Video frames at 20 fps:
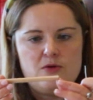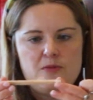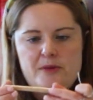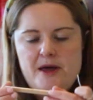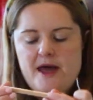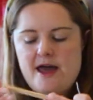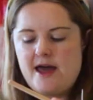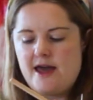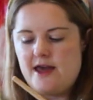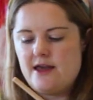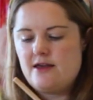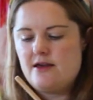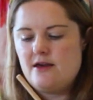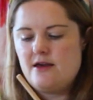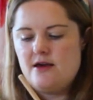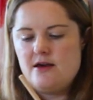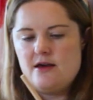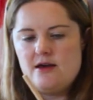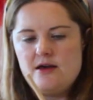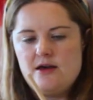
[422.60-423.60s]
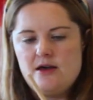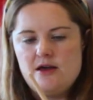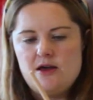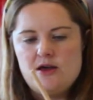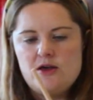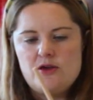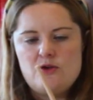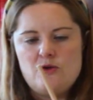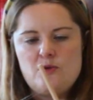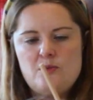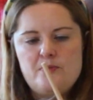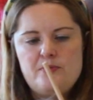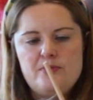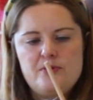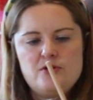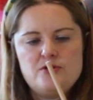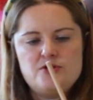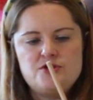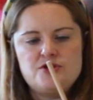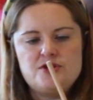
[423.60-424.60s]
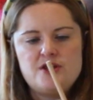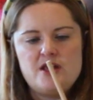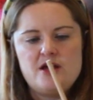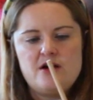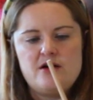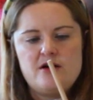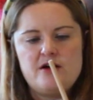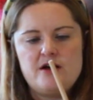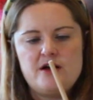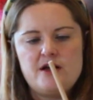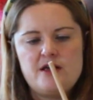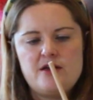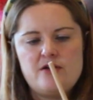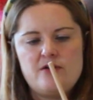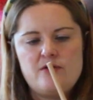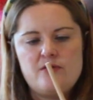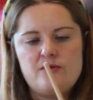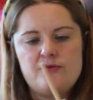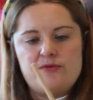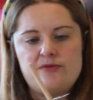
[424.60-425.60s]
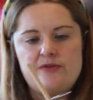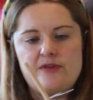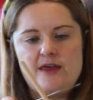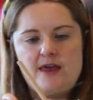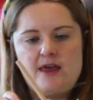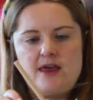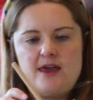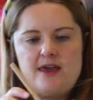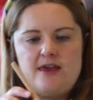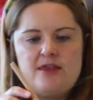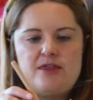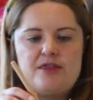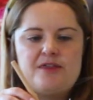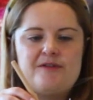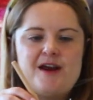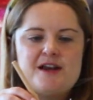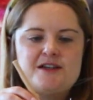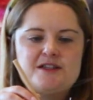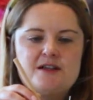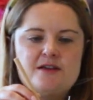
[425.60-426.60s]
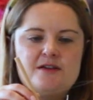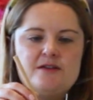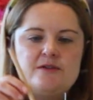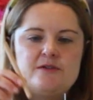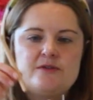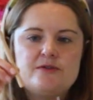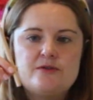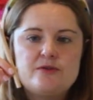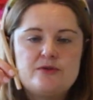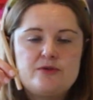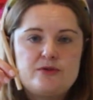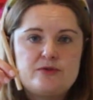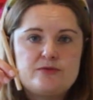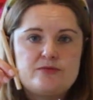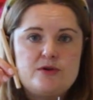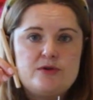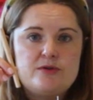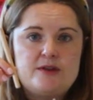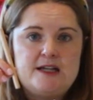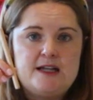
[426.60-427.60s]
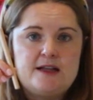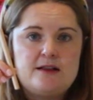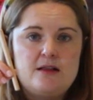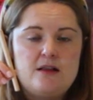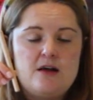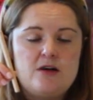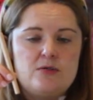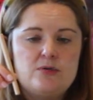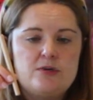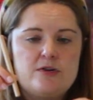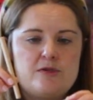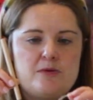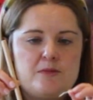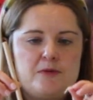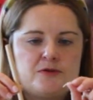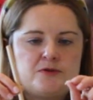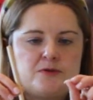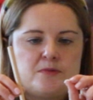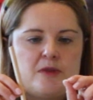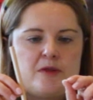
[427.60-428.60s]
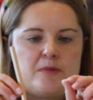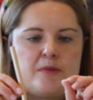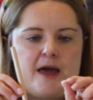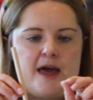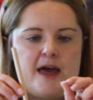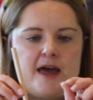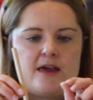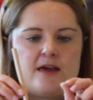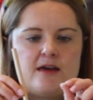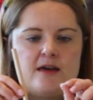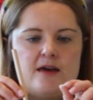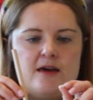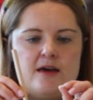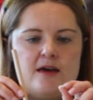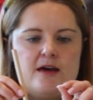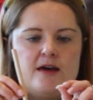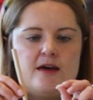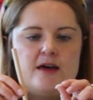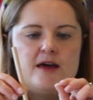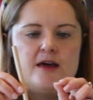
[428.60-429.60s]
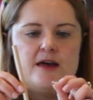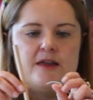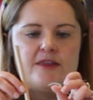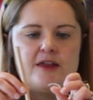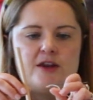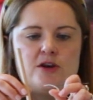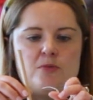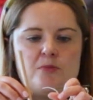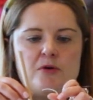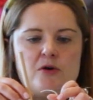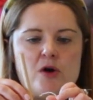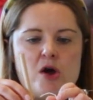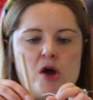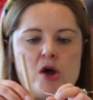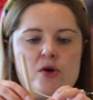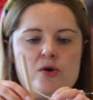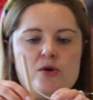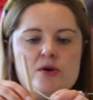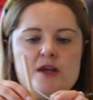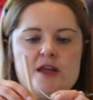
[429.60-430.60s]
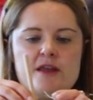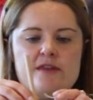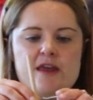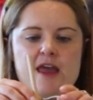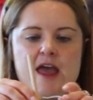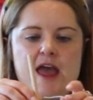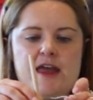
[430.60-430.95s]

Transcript: your peg, you push the eye of the threader through the little hole at the bottom of the peg. Then you put only the